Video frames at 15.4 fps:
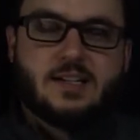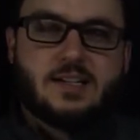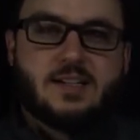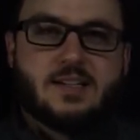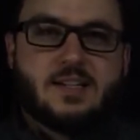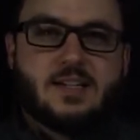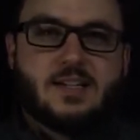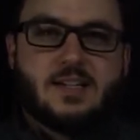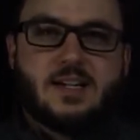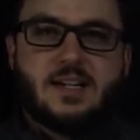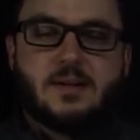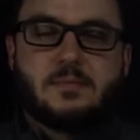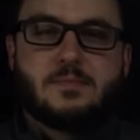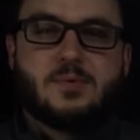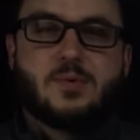the
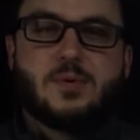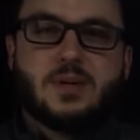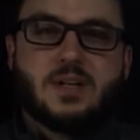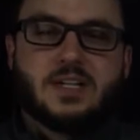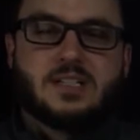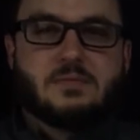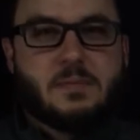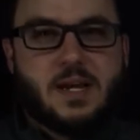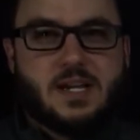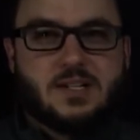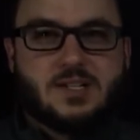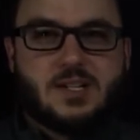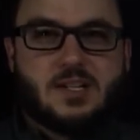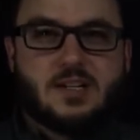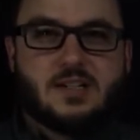pool
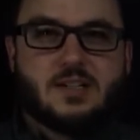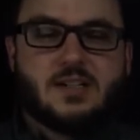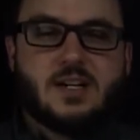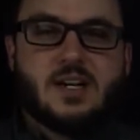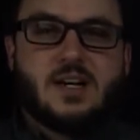expansion